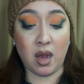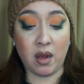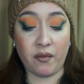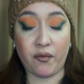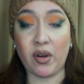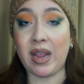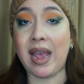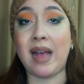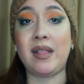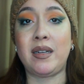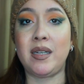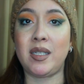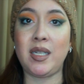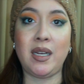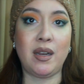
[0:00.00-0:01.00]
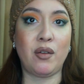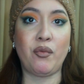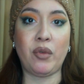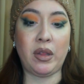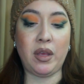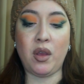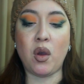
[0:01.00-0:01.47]
For Calidus, he didn't
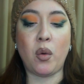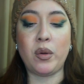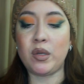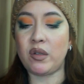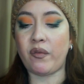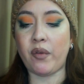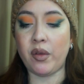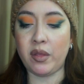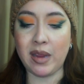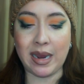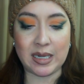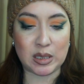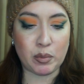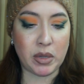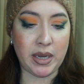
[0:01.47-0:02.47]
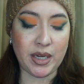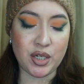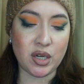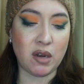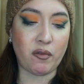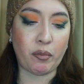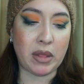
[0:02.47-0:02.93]
really go into further
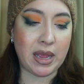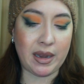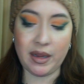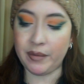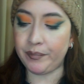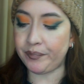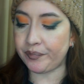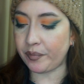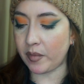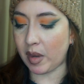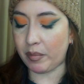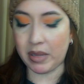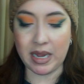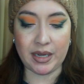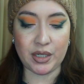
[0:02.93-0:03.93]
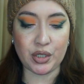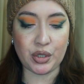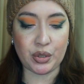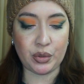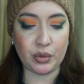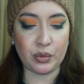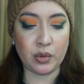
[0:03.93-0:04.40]
explanation of Planet
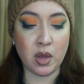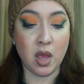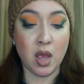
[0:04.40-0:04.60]
2.